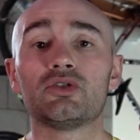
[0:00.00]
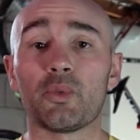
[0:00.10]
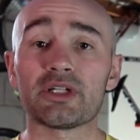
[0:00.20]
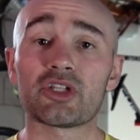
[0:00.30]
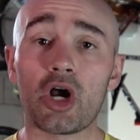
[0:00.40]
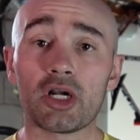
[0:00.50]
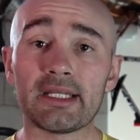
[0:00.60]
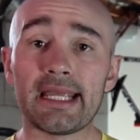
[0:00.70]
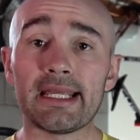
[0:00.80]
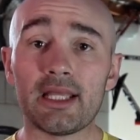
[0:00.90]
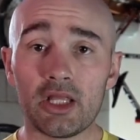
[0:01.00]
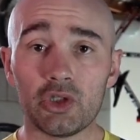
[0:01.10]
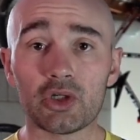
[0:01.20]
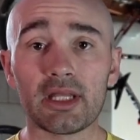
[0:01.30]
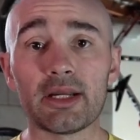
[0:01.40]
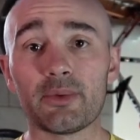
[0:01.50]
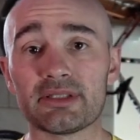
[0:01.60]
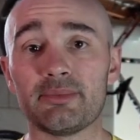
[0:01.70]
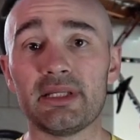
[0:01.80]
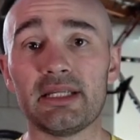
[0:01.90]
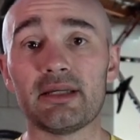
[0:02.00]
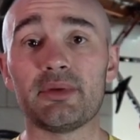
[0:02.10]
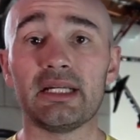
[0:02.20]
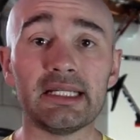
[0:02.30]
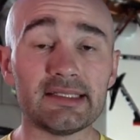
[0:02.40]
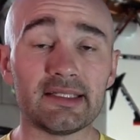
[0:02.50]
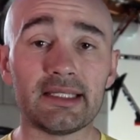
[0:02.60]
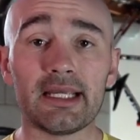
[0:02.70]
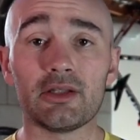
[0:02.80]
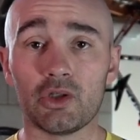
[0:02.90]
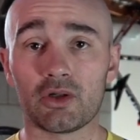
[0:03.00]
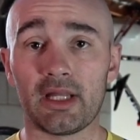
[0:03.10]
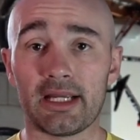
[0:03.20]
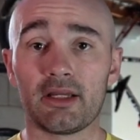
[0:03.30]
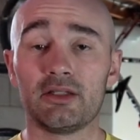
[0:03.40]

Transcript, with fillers: So what does a hard day look like? What does a medium and an easy day look like?